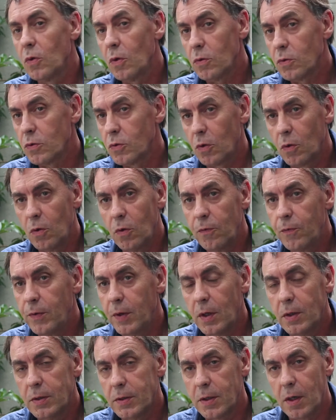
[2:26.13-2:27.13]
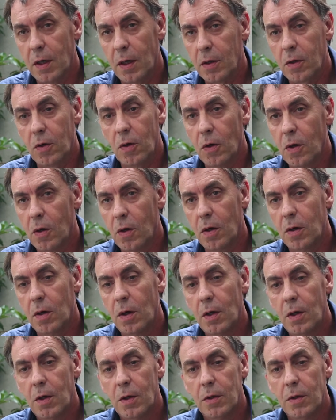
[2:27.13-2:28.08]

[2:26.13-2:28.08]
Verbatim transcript: aid in places like Bama. Many